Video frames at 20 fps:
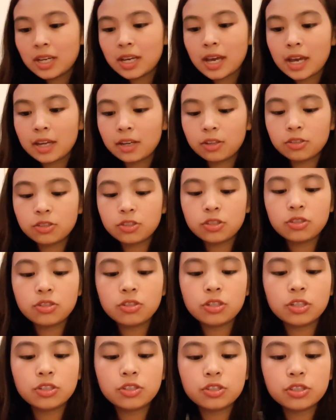And also you
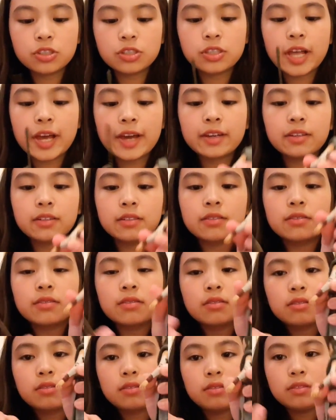can just like,
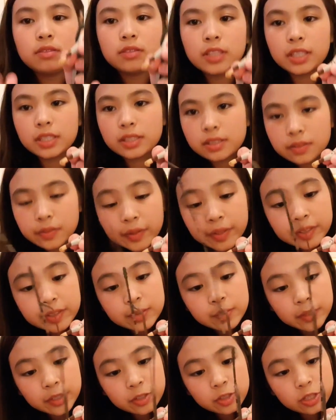this one's
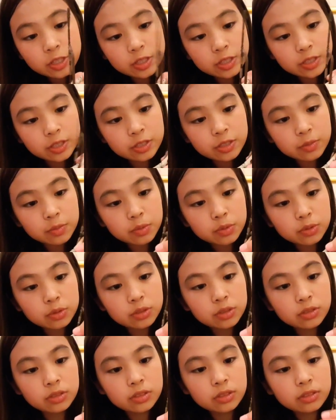much easier to put
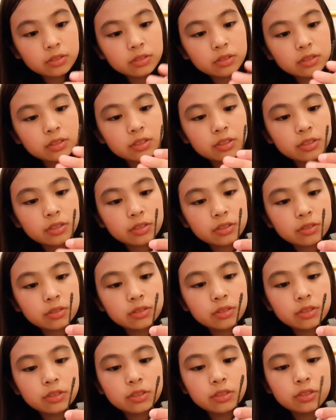on, so
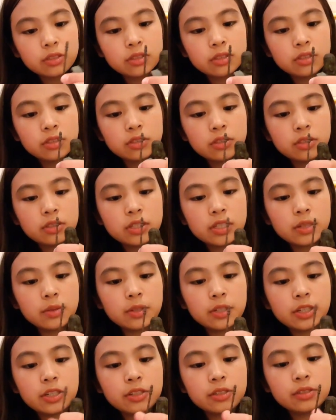here we
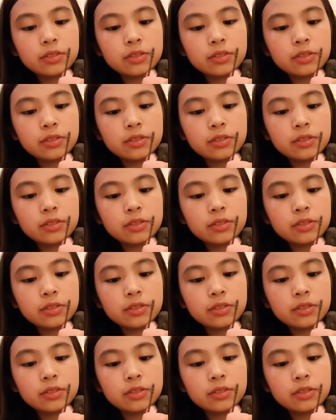go.